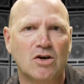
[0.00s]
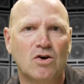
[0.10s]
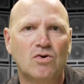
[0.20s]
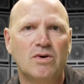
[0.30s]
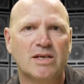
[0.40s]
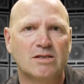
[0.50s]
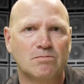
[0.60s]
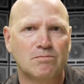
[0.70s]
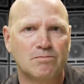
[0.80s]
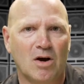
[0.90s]
know
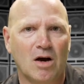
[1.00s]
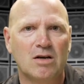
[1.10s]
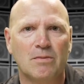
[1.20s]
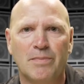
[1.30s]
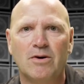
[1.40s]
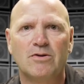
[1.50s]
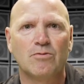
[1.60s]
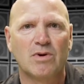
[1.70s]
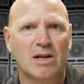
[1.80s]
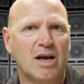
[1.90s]
it's all about
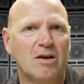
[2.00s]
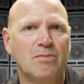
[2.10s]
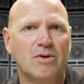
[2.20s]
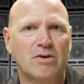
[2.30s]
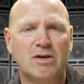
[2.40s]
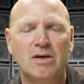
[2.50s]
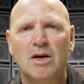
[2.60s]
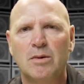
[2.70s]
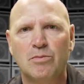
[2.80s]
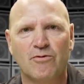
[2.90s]
the reliability,
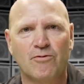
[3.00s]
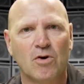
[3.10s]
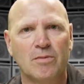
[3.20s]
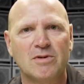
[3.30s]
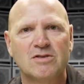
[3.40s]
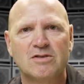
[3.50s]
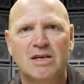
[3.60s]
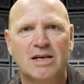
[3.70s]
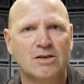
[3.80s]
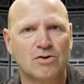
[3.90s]
performance,
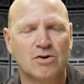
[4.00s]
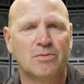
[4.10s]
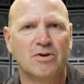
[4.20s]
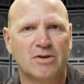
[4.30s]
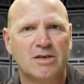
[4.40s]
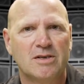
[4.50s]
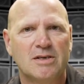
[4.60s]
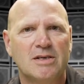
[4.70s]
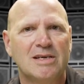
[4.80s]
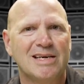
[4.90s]
and durability.
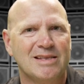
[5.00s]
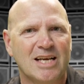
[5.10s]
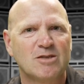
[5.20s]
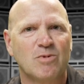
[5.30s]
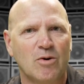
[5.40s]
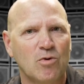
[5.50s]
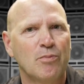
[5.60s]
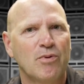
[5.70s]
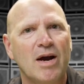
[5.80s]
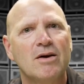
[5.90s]
And that's why
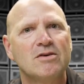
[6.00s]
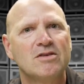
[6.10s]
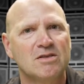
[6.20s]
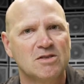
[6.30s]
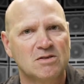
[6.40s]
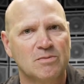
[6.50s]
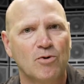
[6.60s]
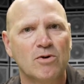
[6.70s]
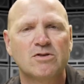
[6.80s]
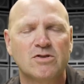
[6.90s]
we're proud to
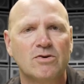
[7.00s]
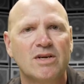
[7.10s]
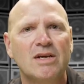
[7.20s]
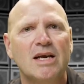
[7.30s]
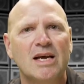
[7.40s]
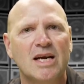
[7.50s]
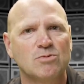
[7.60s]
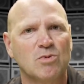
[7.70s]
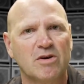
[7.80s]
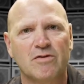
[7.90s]
support Sony
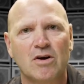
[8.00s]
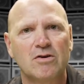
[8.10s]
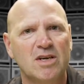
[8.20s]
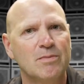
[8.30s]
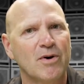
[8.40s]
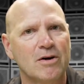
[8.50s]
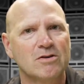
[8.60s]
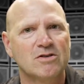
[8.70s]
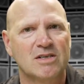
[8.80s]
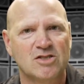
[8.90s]
as one of our key
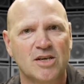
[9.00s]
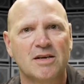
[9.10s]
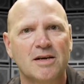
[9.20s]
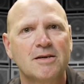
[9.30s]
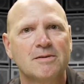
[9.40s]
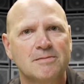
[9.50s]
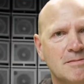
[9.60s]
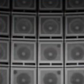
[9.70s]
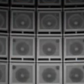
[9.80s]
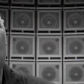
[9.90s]
partners at Gentec.
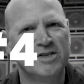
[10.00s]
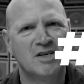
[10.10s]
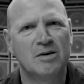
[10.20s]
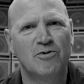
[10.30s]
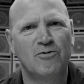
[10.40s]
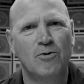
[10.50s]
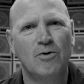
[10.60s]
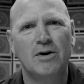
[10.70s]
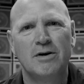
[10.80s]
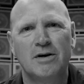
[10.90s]
Reason number
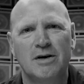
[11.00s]
four,